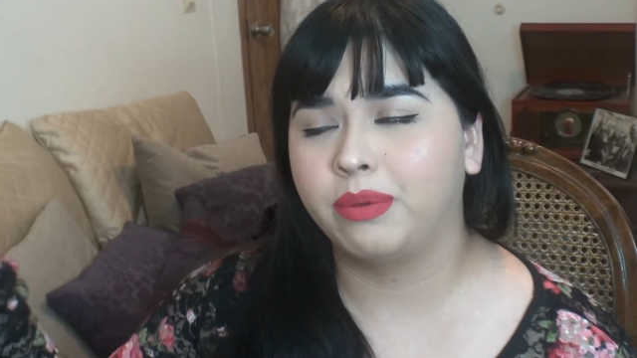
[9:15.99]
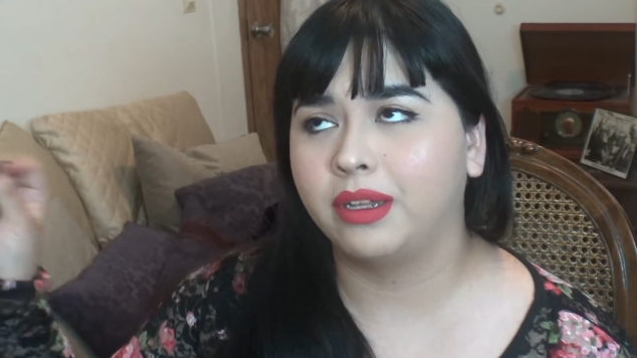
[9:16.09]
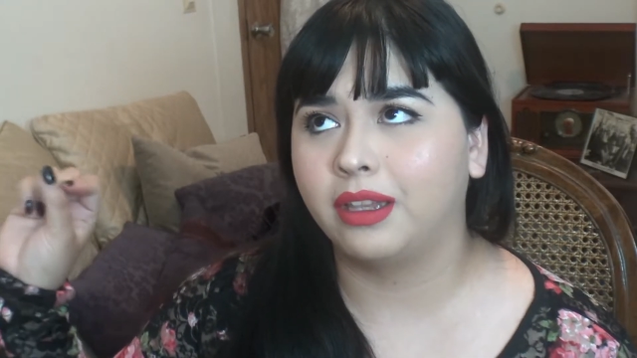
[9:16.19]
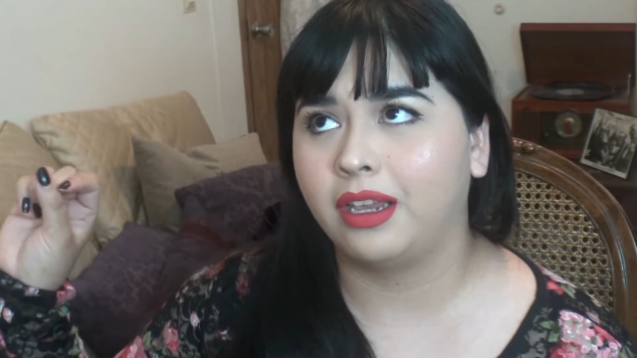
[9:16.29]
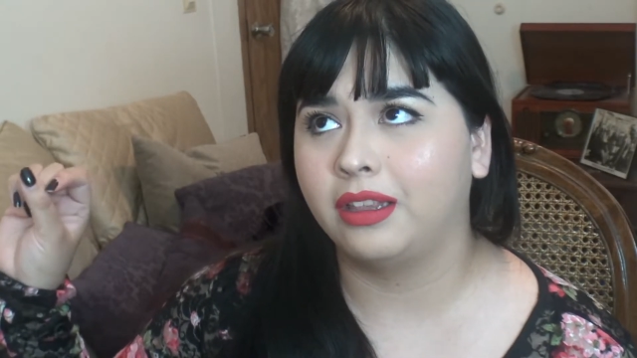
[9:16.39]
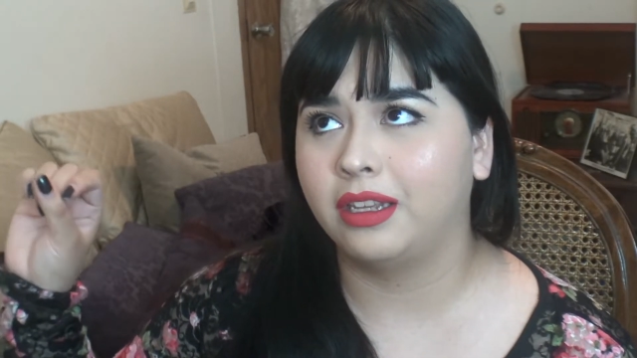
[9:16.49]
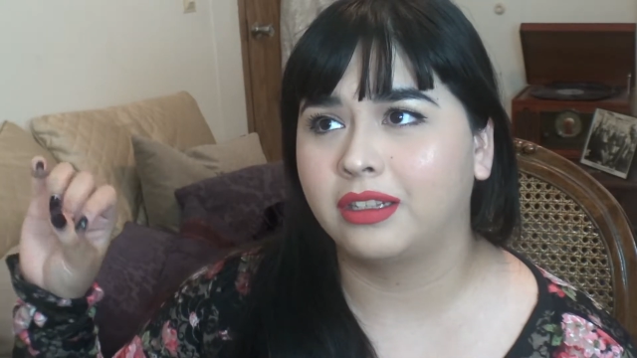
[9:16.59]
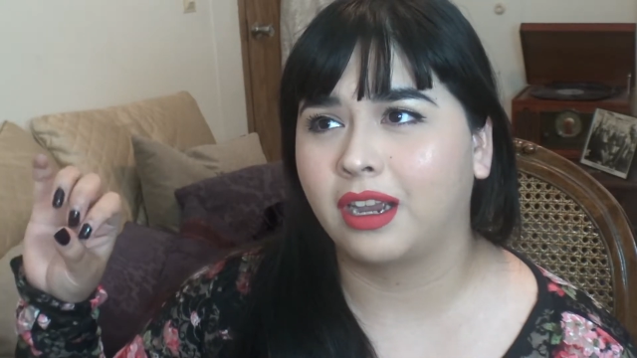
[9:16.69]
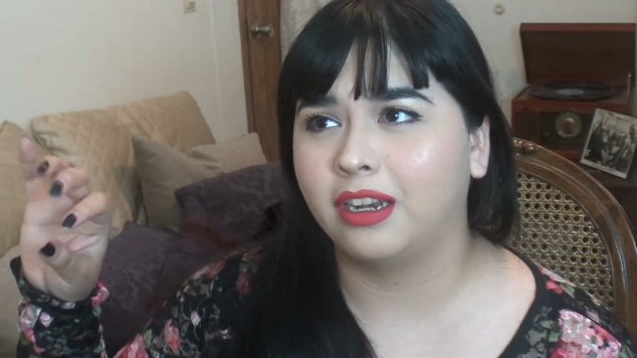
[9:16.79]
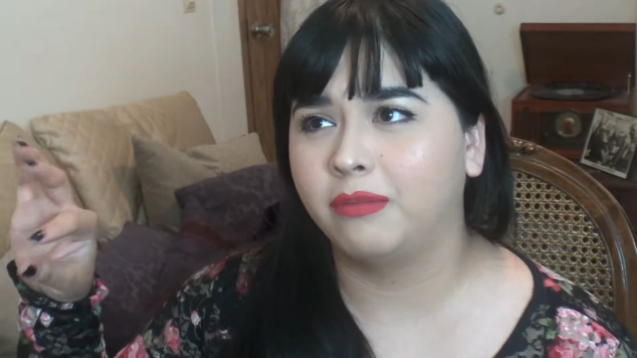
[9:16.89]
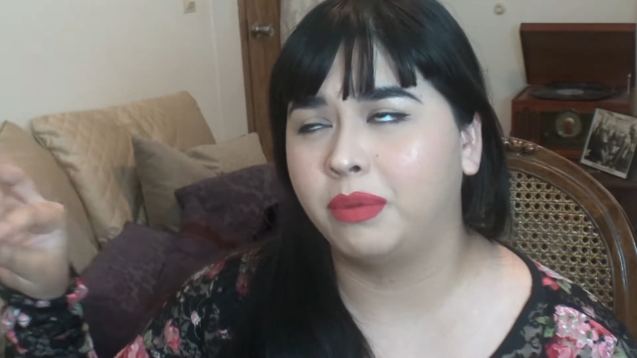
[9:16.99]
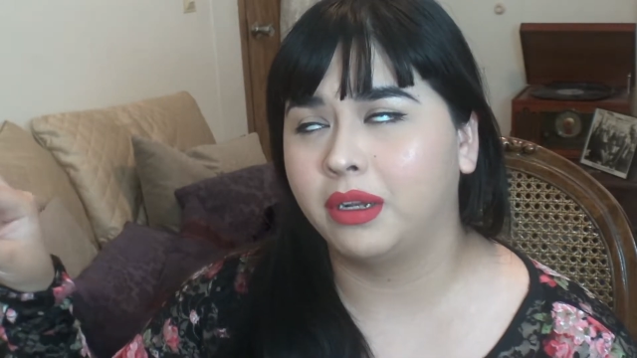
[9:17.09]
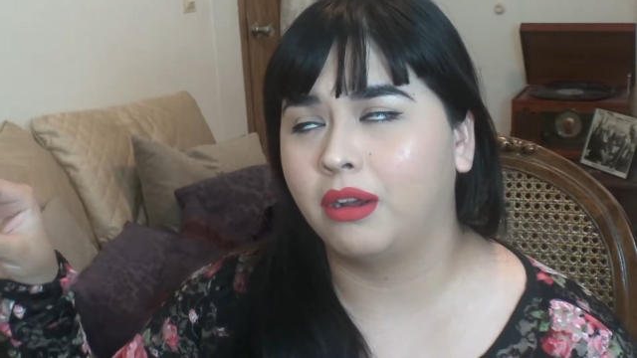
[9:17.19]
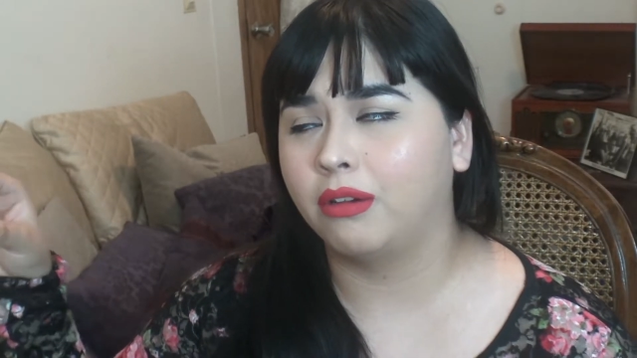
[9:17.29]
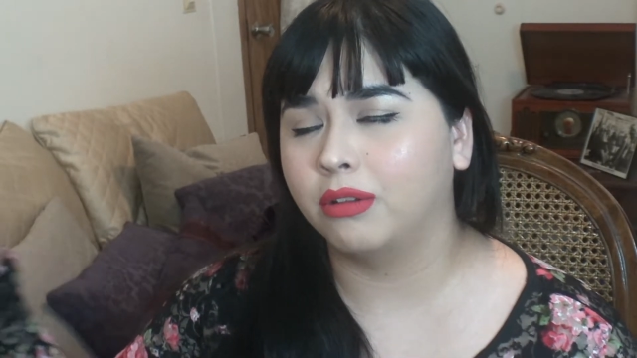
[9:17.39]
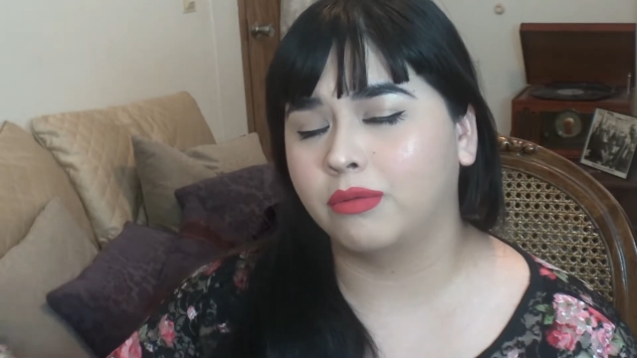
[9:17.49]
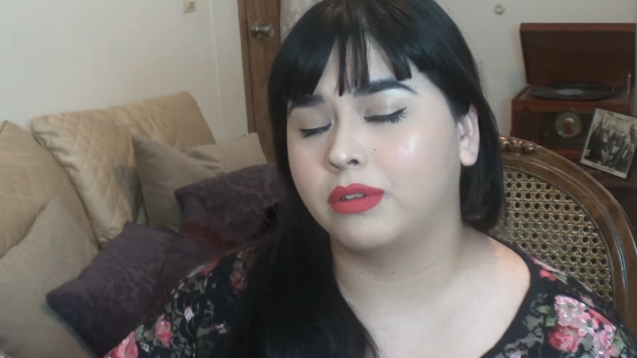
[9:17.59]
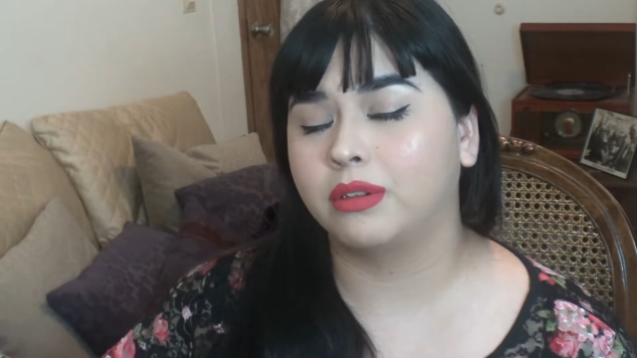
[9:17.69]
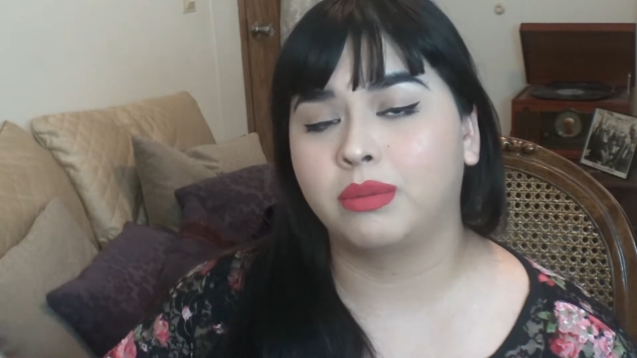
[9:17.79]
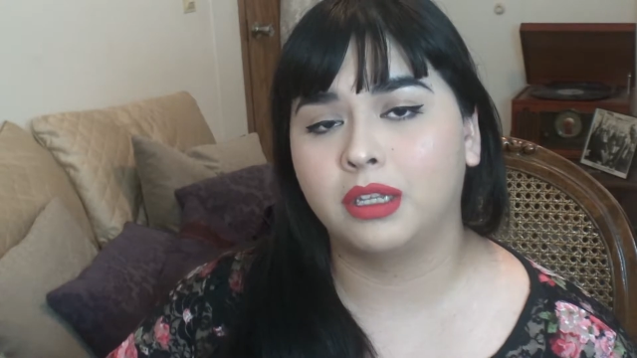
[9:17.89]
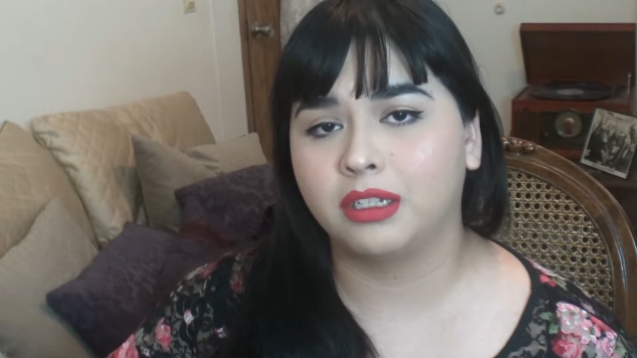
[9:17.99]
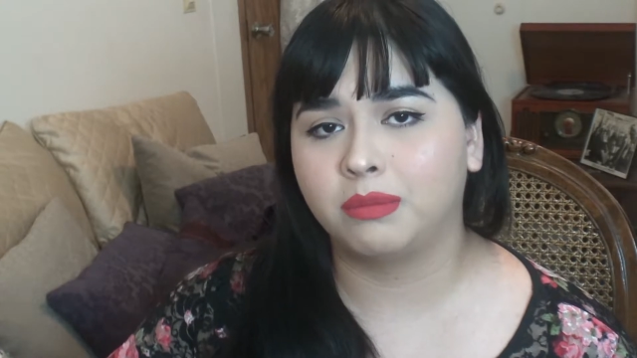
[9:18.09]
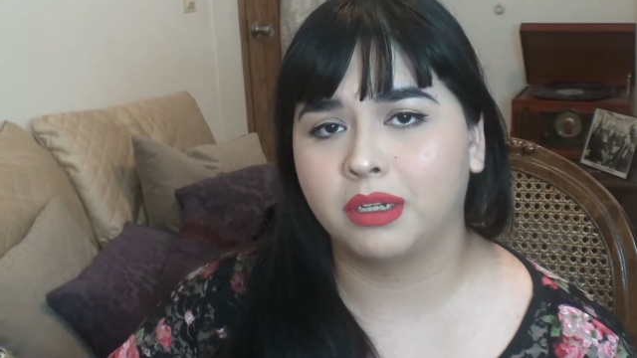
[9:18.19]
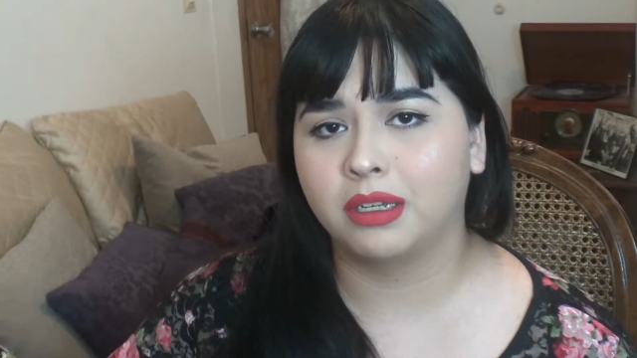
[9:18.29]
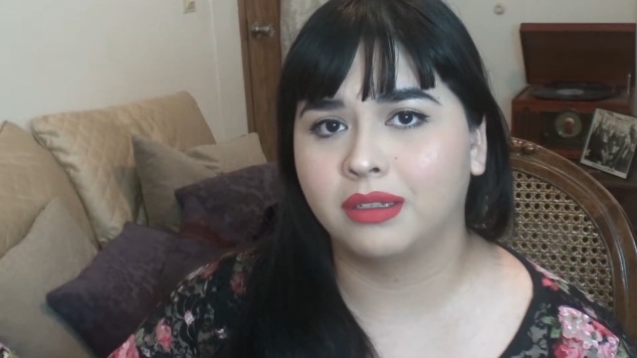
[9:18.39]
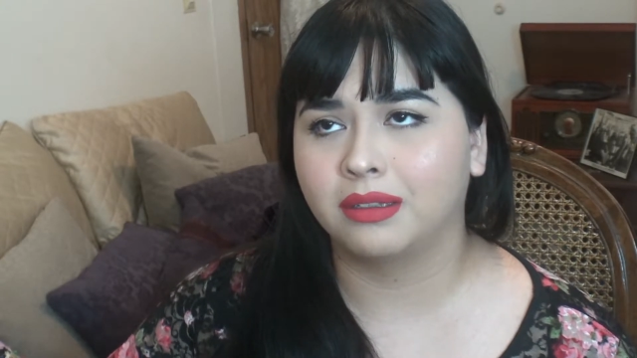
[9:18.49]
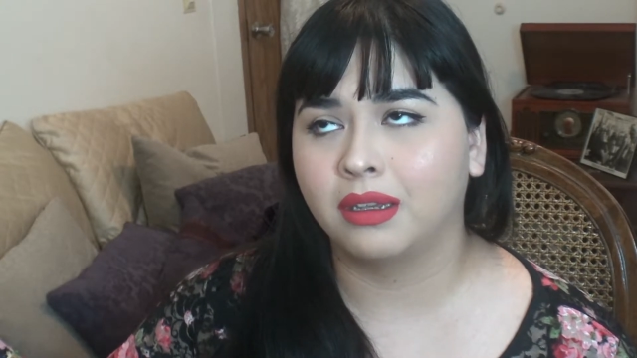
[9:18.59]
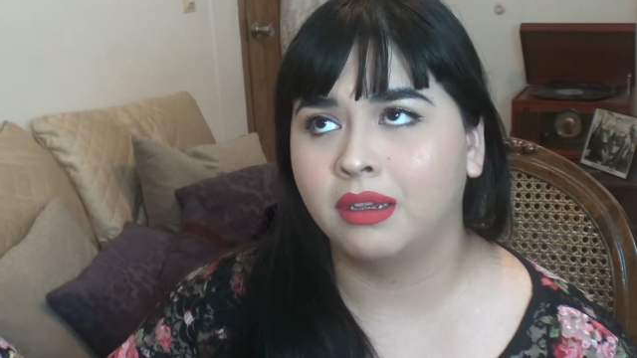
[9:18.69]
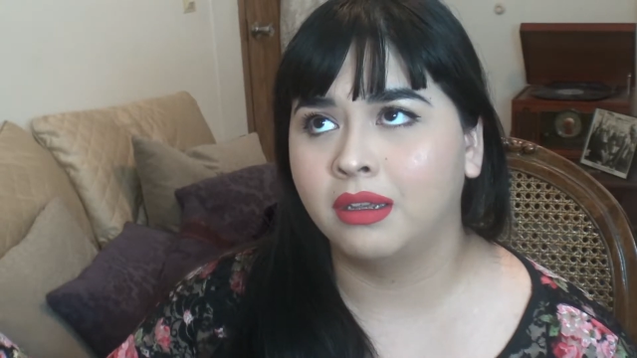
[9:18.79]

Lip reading: but lately it's kind of been all over the place because